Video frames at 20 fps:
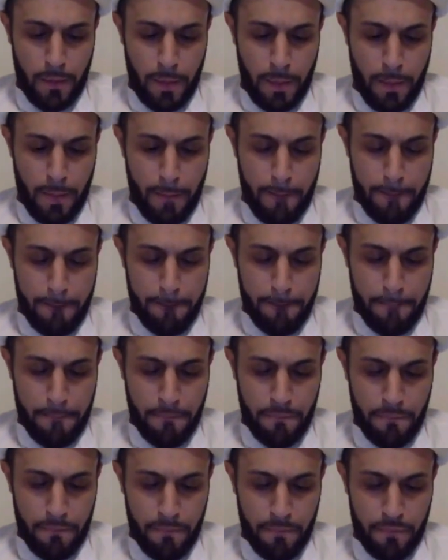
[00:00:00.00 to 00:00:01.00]

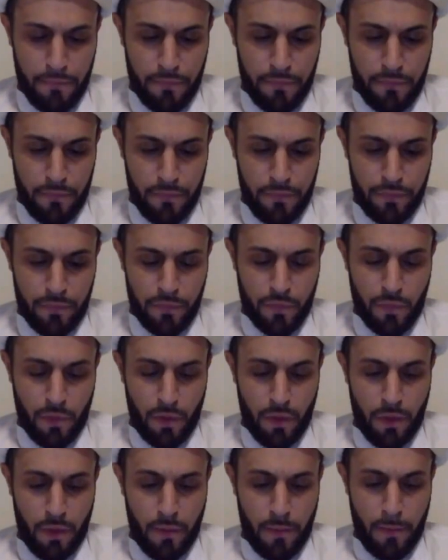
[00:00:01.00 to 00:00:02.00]

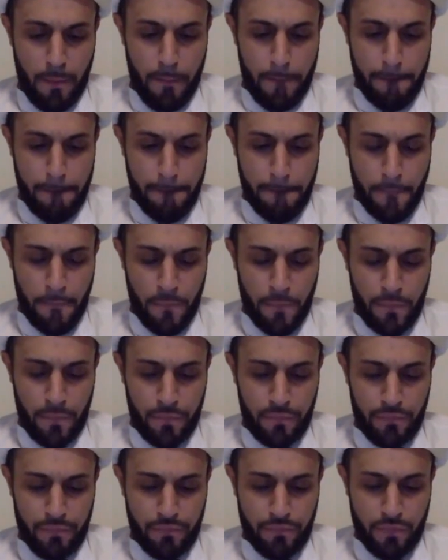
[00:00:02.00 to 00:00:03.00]

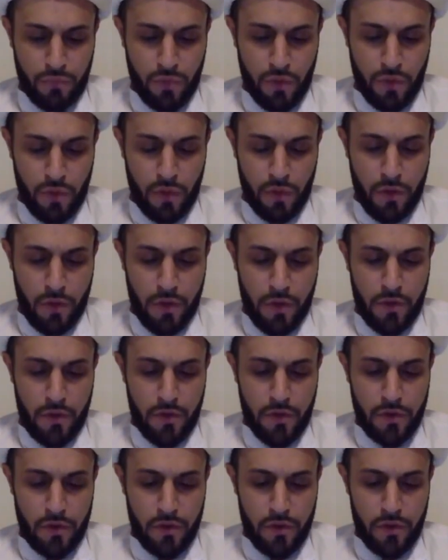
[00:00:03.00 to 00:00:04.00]

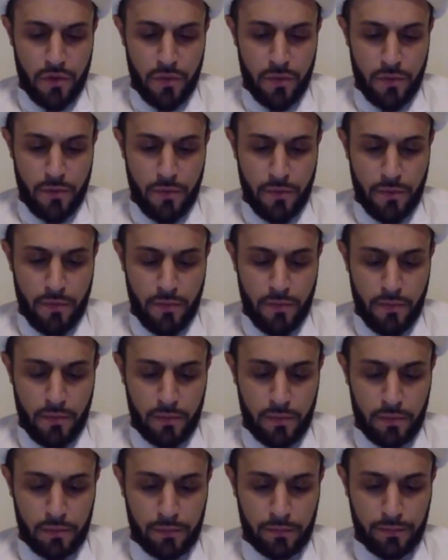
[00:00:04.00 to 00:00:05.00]

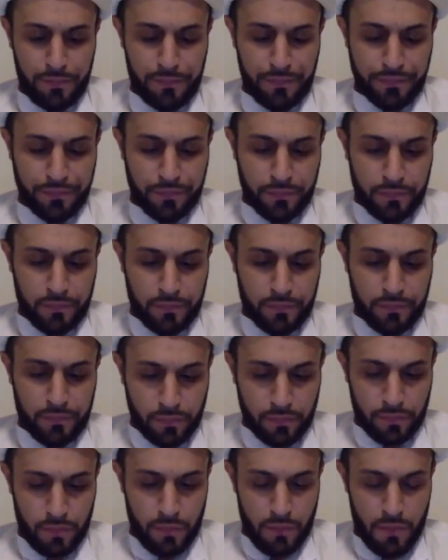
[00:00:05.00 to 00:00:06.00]

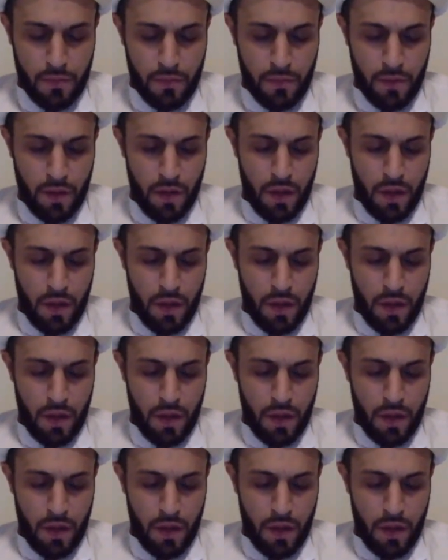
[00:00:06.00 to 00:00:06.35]
Nothing is said.